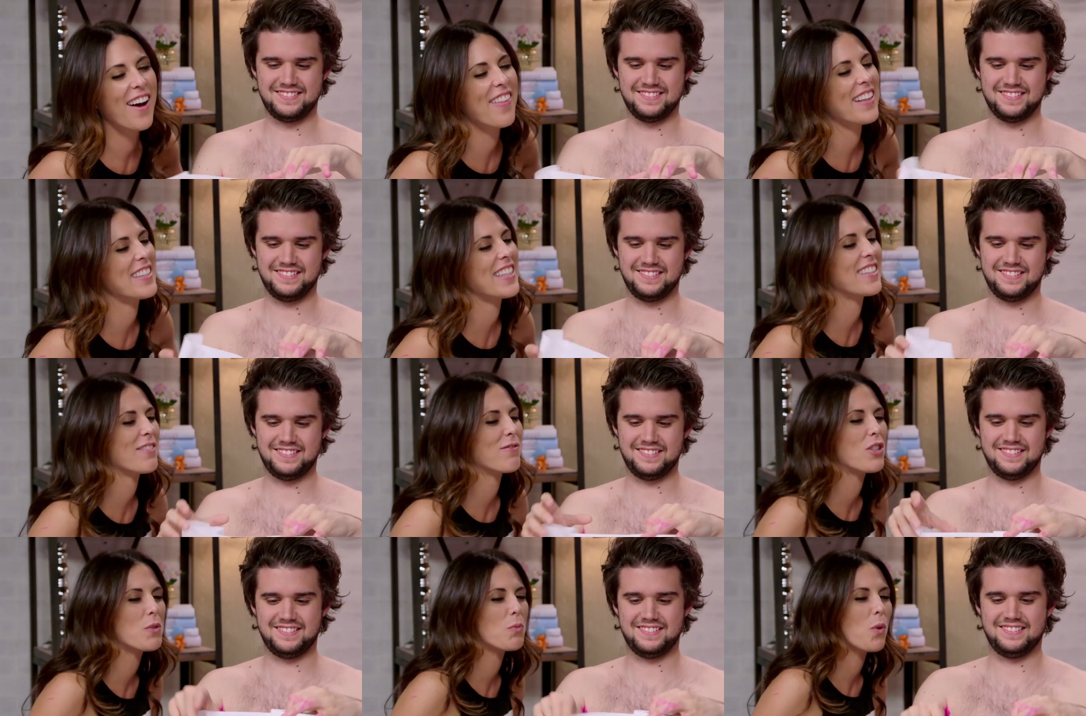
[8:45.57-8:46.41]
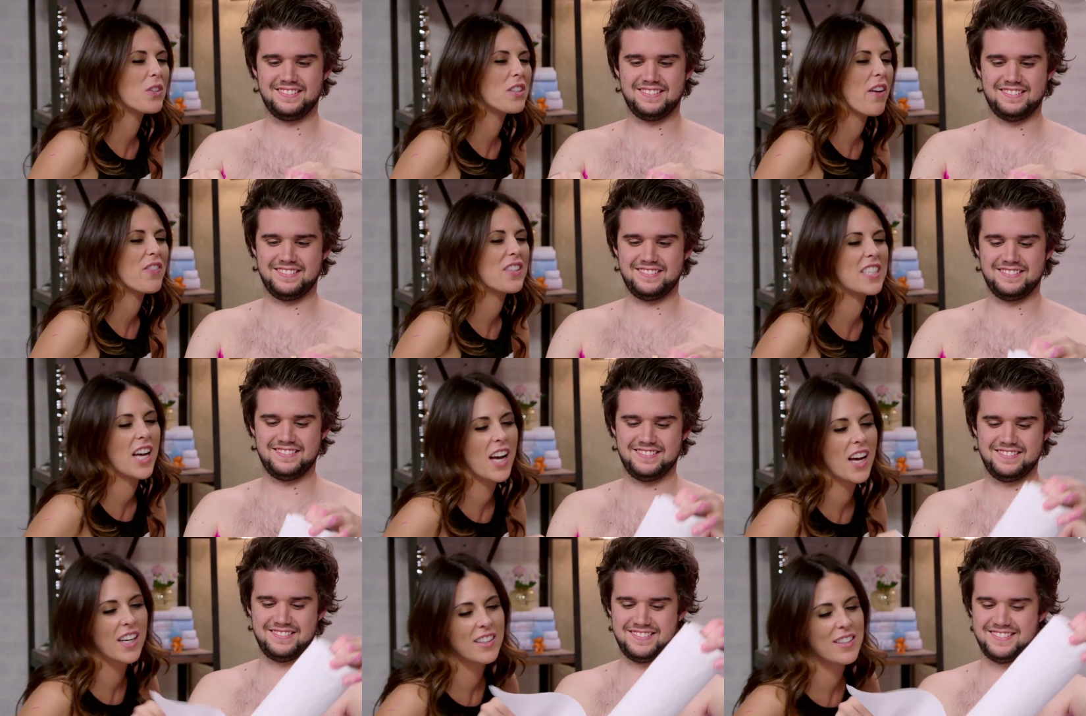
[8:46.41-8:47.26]
Speaker 1: Oh, that's just rolls off the
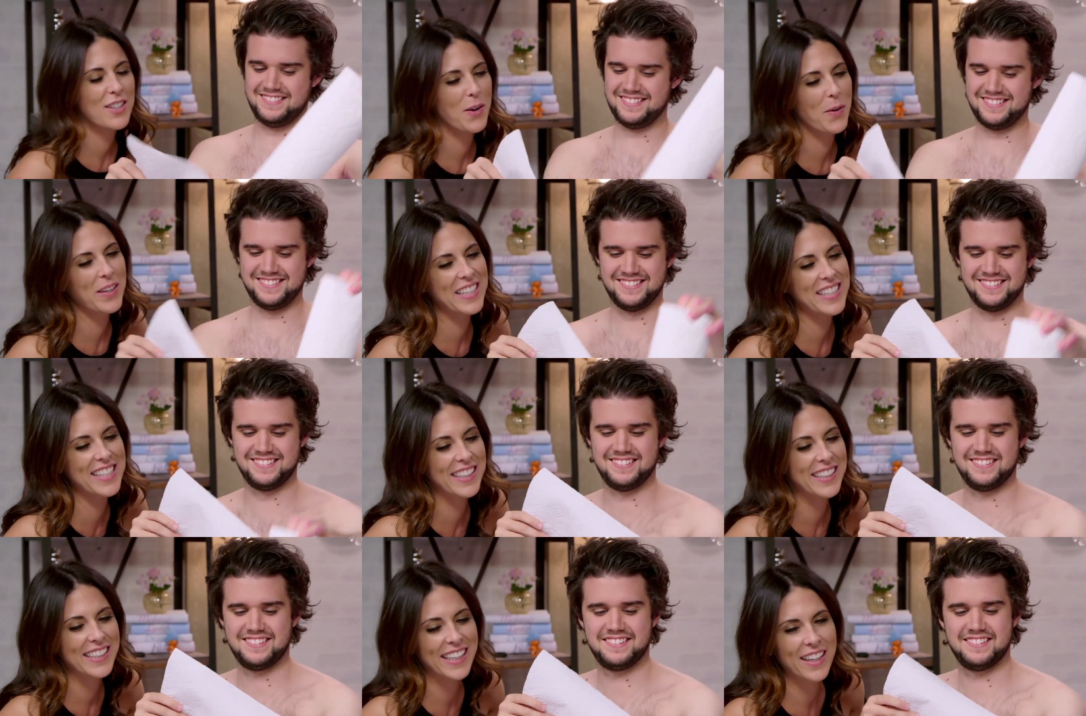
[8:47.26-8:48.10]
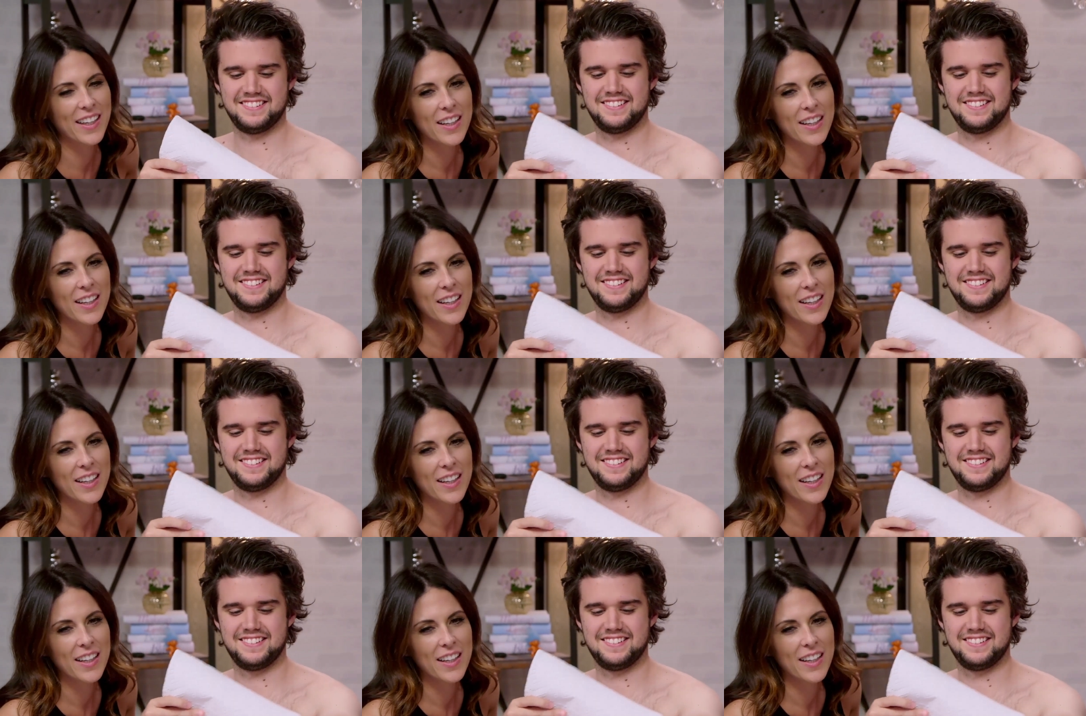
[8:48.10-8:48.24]
tongue so easily.